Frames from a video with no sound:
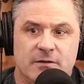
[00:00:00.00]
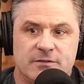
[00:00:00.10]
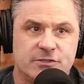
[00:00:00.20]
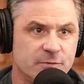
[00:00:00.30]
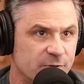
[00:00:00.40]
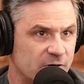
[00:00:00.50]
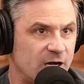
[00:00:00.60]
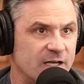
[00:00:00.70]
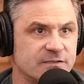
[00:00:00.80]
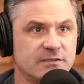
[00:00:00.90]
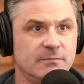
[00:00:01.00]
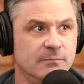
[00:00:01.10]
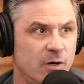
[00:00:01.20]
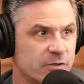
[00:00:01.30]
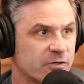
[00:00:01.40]
supercross,
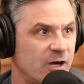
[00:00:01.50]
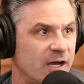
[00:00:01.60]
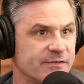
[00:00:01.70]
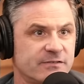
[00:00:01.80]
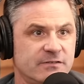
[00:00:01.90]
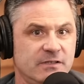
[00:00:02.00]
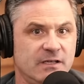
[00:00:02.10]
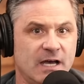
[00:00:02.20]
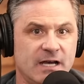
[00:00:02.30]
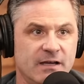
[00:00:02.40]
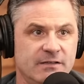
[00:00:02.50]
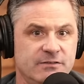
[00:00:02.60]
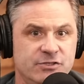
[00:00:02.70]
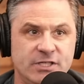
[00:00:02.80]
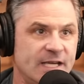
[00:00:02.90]
motocross, uh,
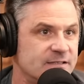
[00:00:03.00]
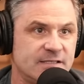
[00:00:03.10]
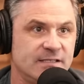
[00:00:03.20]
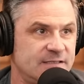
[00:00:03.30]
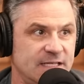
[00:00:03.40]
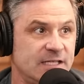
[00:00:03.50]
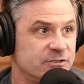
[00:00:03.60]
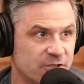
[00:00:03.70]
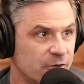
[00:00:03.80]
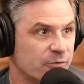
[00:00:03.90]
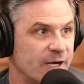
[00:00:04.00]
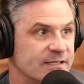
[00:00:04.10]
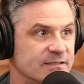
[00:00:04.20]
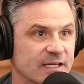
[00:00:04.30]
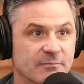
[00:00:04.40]
GNCC enduro
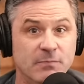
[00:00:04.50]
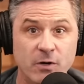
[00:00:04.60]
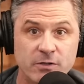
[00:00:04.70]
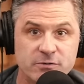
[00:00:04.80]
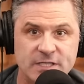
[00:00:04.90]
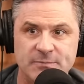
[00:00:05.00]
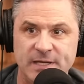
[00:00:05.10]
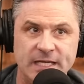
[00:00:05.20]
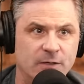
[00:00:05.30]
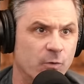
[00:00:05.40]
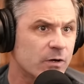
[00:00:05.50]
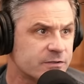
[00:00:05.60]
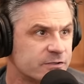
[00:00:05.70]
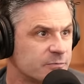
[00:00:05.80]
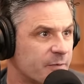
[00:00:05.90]
racing, MotoGP,
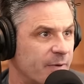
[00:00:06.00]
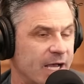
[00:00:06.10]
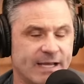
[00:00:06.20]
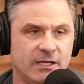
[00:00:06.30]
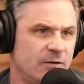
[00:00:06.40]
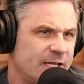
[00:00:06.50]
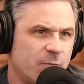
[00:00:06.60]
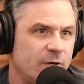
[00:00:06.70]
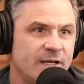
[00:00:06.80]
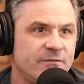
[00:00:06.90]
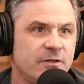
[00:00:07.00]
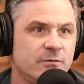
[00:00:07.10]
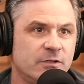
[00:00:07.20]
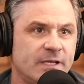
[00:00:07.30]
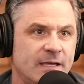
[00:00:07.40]
World Superbike. You know, like whenever
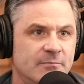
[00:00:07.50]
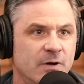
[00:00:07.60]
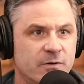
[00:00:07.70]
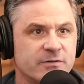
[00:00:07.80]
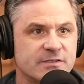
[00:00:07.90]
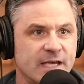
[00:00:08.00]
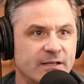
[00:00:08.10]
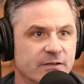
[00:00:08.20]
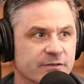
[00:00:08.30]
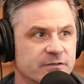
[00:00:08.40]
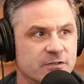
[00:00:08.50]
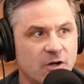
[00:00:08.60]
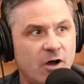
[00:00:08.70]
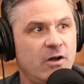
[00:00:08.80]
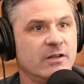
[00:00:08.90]
you look at motorcycles, they're
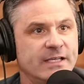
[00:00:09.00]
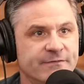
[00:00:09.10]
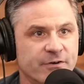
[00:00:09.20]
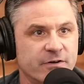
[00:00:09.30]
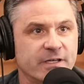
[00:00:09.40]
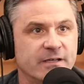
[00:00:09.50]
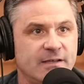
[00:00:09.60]
all inverted.